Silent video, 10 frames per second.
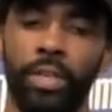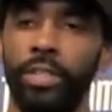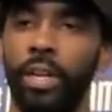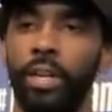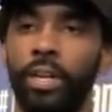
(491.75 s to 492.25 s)

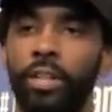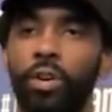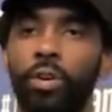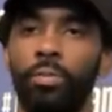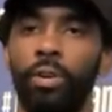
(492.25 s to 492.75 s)
understanding that the
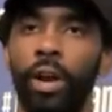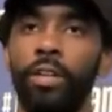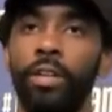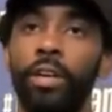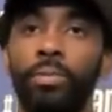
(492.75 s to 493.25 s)
home
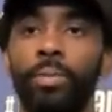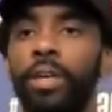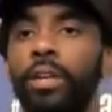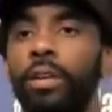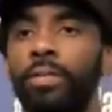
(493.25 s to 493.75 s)
crowd, it does
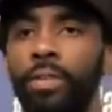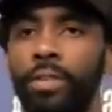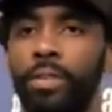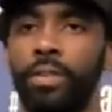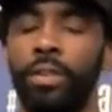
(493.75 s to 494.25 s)
make a
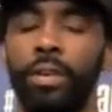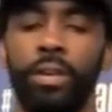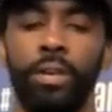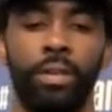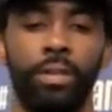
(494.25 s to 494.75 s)
difference,
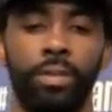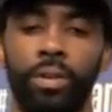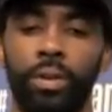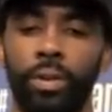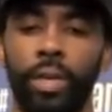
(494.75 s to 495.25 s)
uh, you
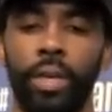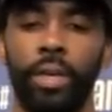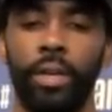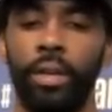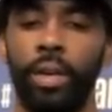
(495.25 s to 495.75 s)
know, and